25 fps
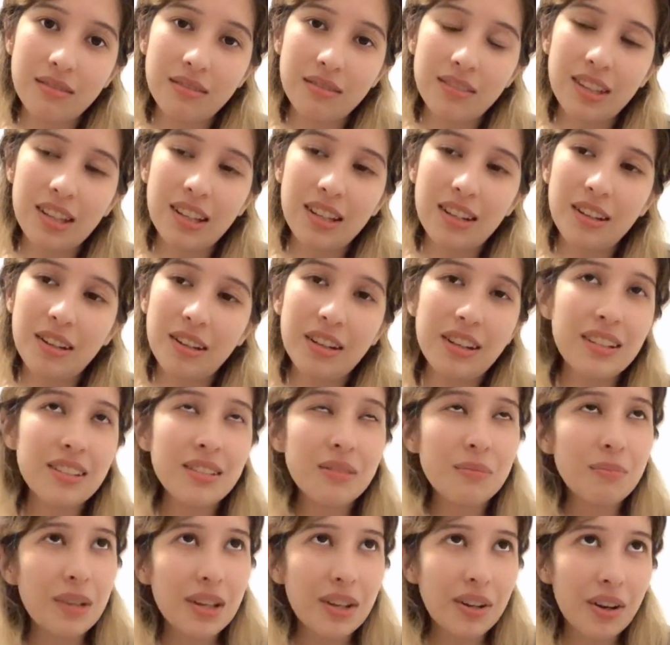And it doesn't
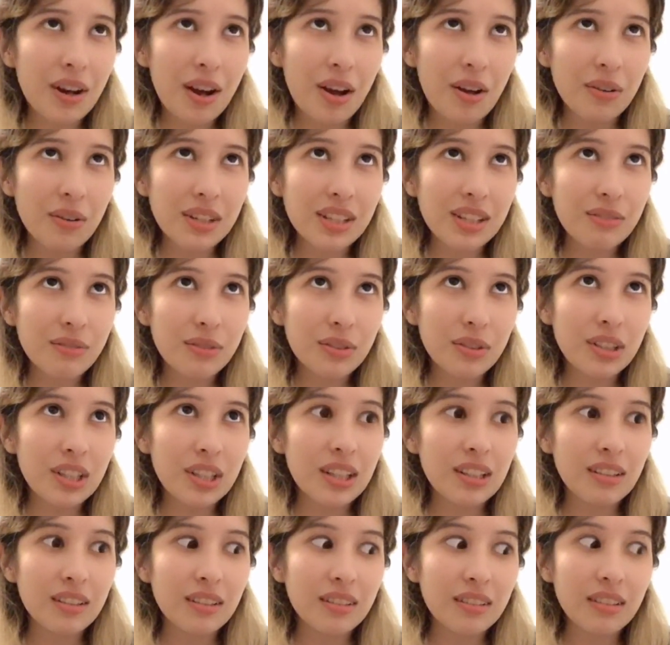matter how evil
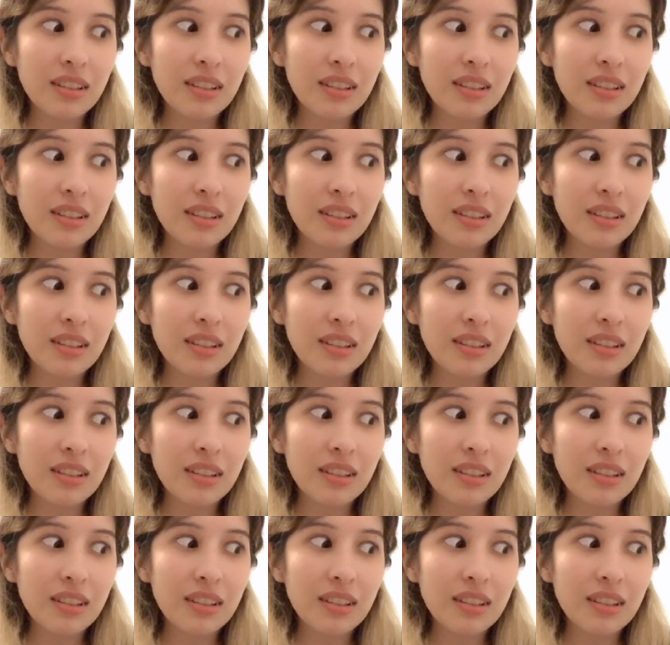and